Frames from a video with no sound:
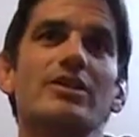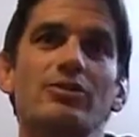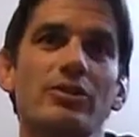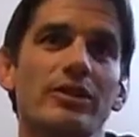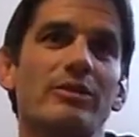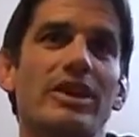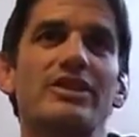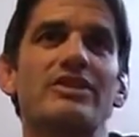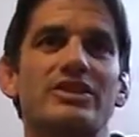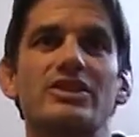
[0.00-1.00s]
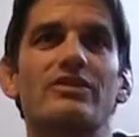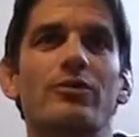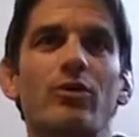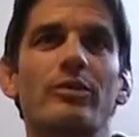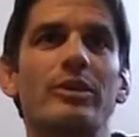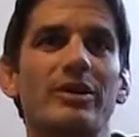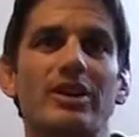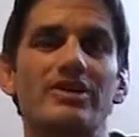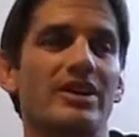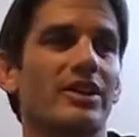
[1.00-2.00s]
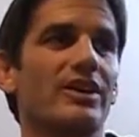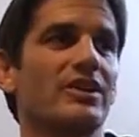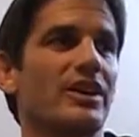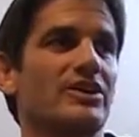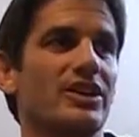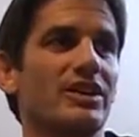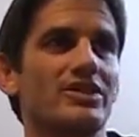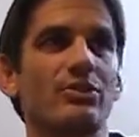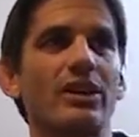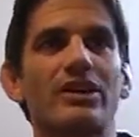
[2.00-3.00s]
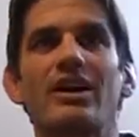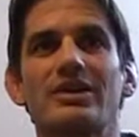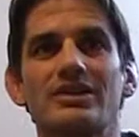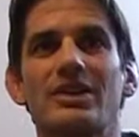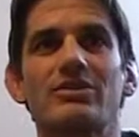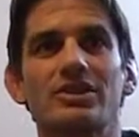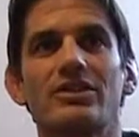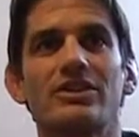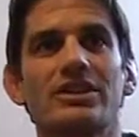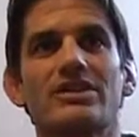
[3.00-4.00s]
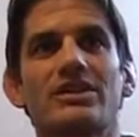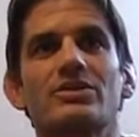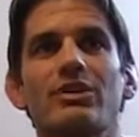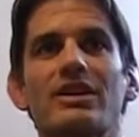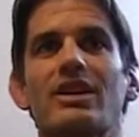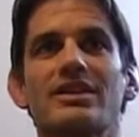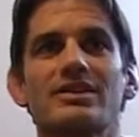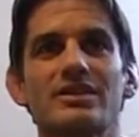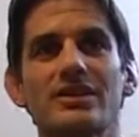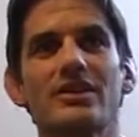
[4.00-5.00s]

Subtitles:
really made the decision for me because I think they changed the weight classes. That was the year they changed the weight classes.